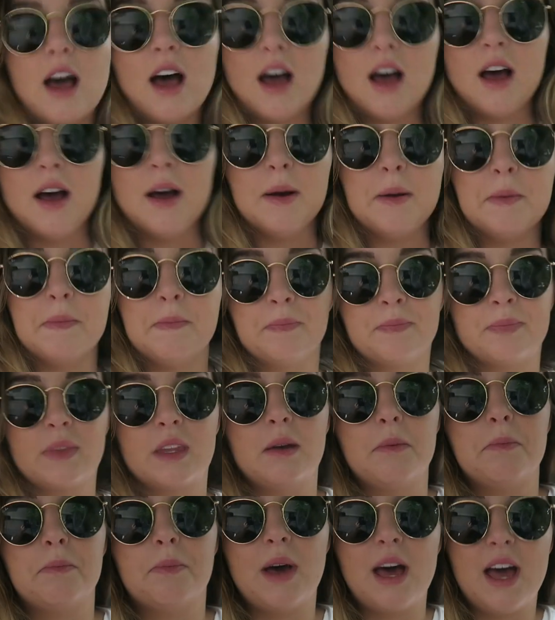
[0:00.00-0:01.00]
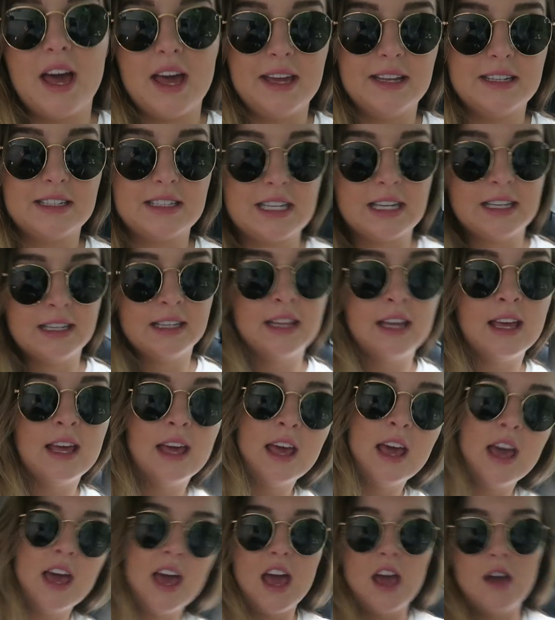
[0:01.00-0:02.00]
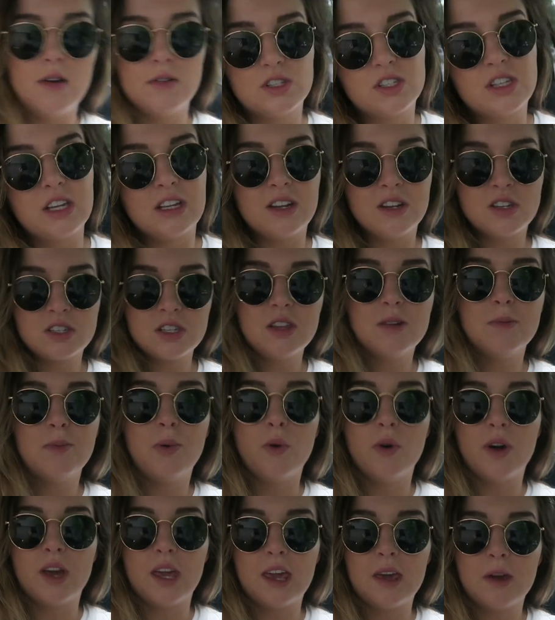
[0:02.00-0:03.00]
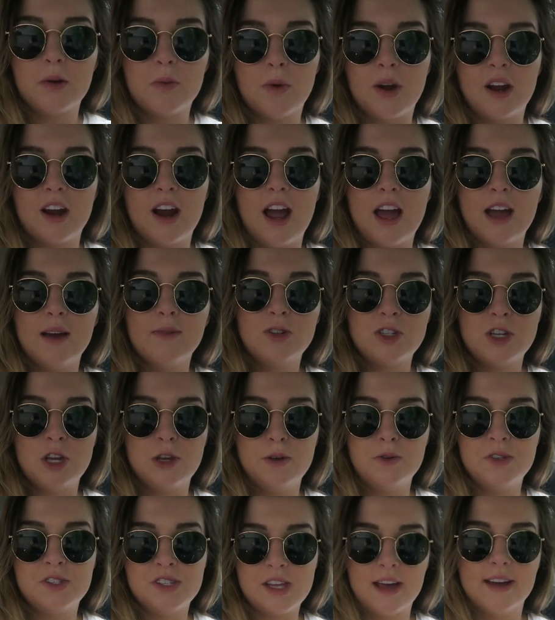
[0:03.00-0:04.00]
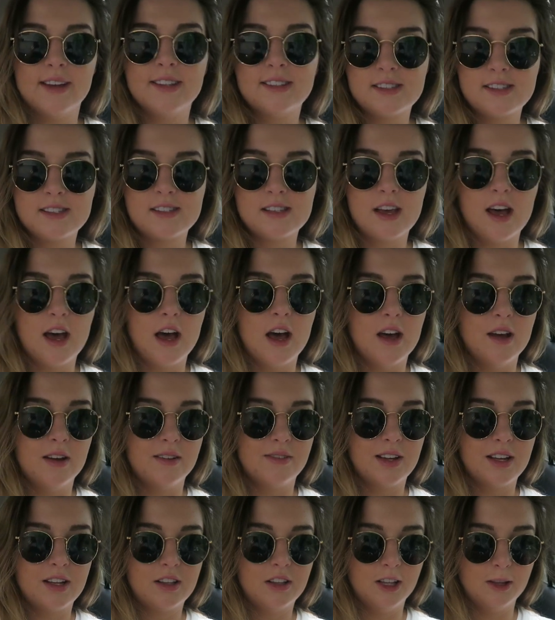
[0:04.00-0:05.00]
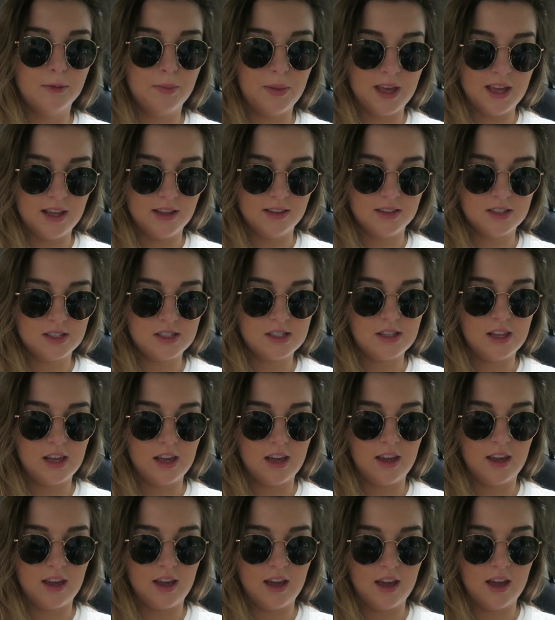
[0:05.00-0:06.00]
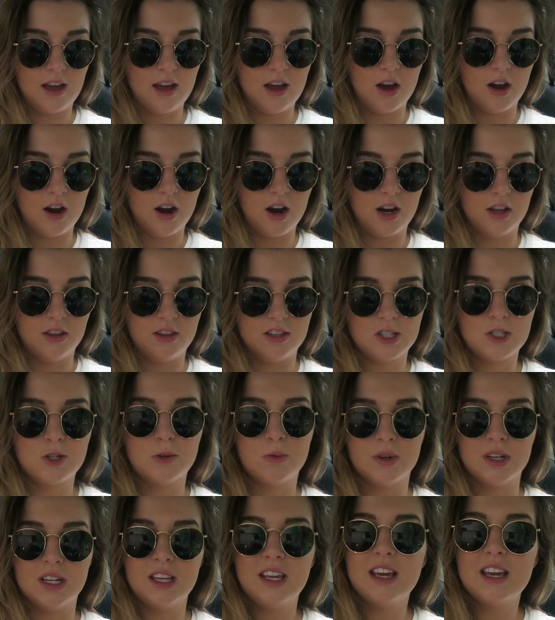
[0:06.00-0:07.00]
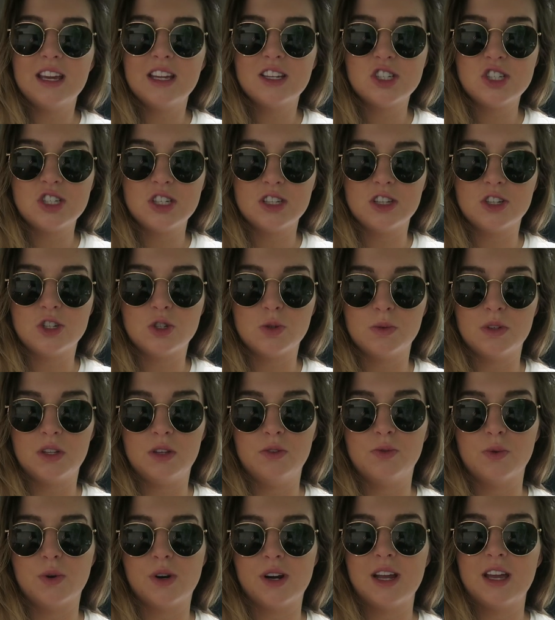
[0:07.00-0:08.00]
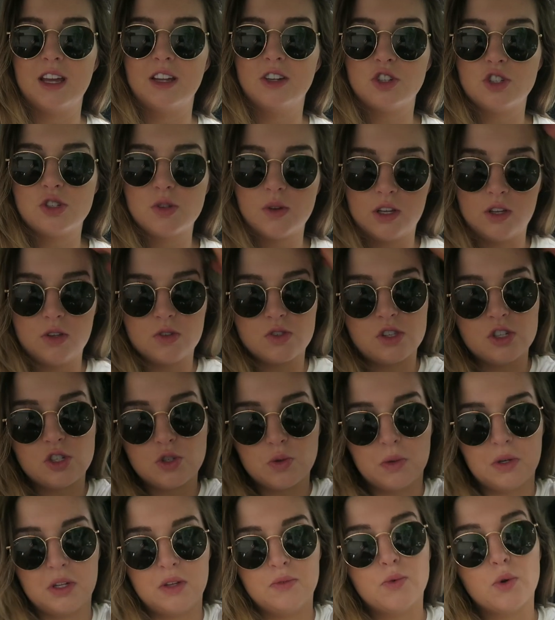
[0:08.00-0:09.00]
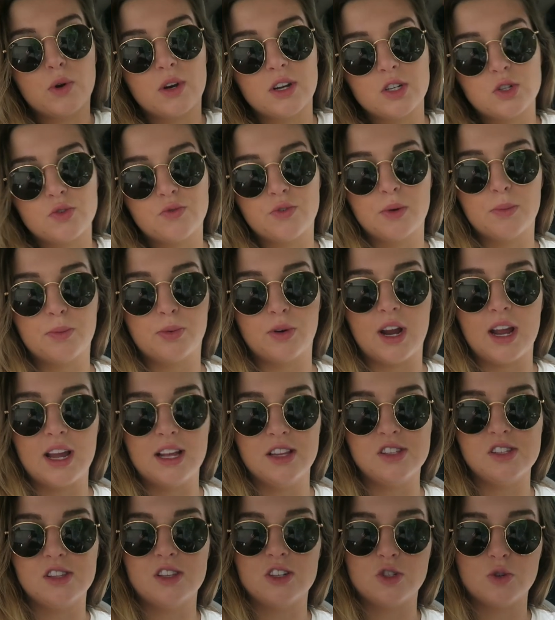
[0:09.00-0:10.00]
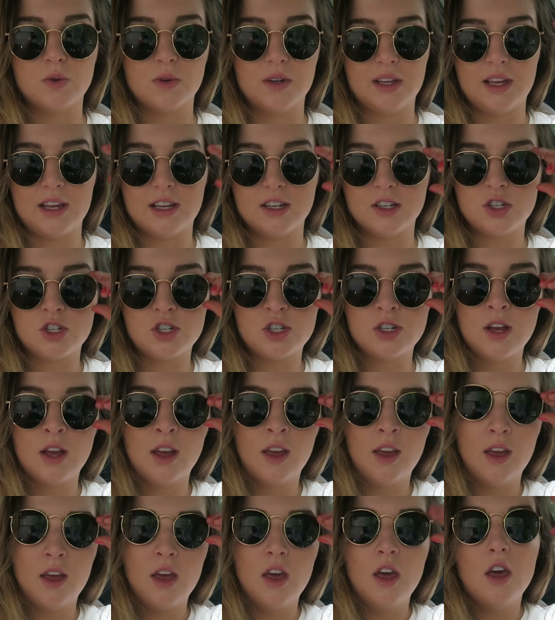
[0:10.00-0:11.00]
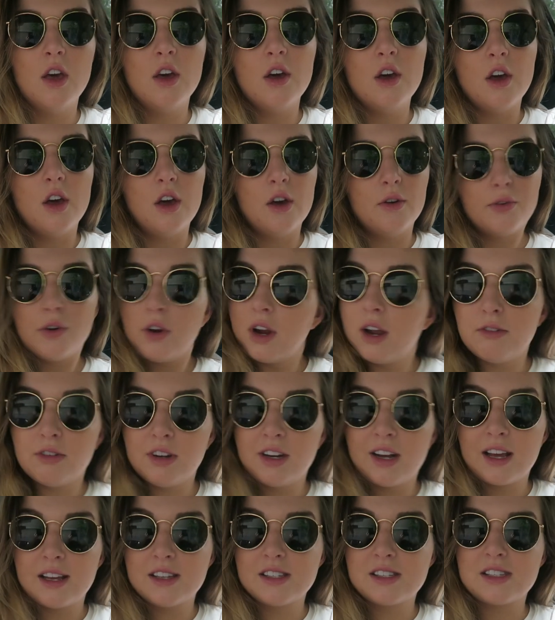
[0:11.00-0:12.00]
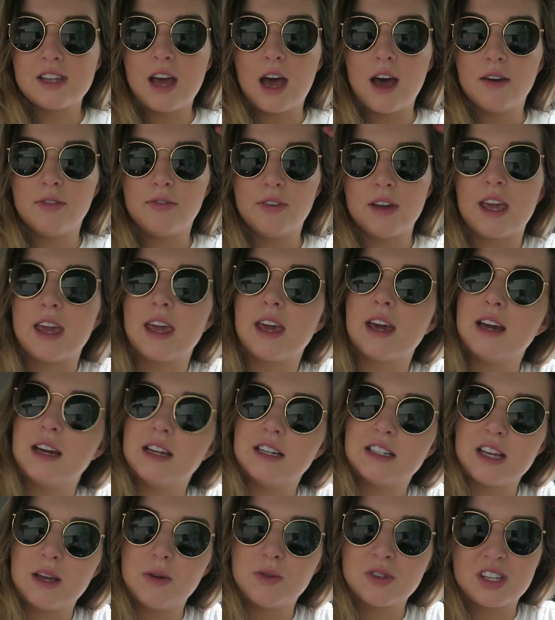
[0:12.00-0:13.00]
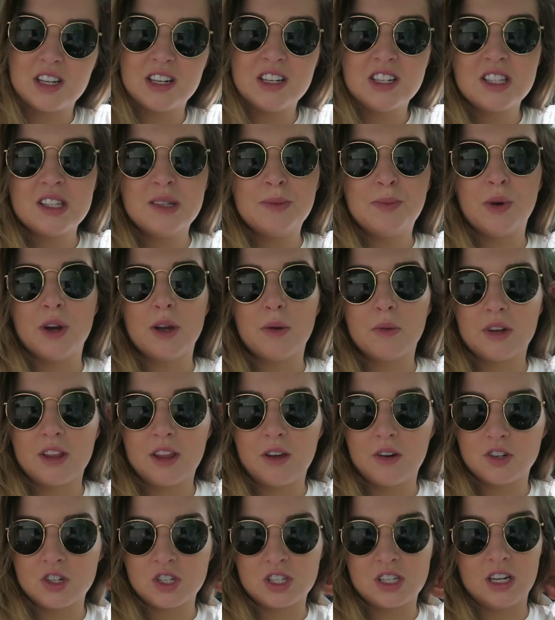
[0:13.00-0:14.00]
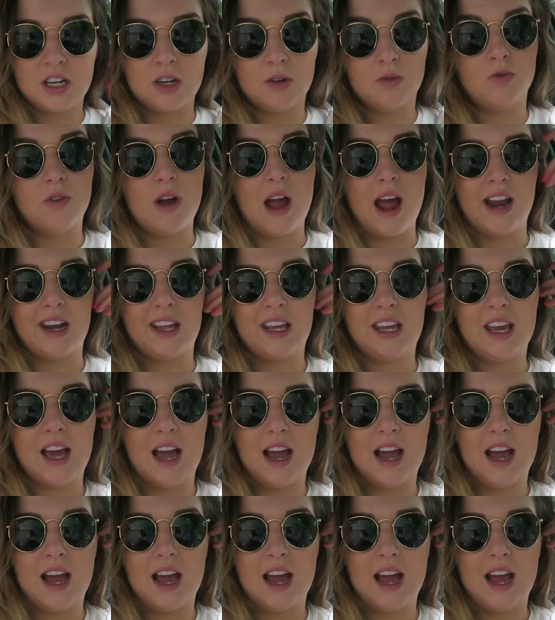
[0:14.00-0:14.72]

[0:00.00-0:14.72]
But it was getting to the point where I have two sets of clip-ins. They are the 20-inch and the 24-inch. So I use the 24-inch for braids and the 20-inch for everyday stuff. And it was getting to the point where they were just getting ratty.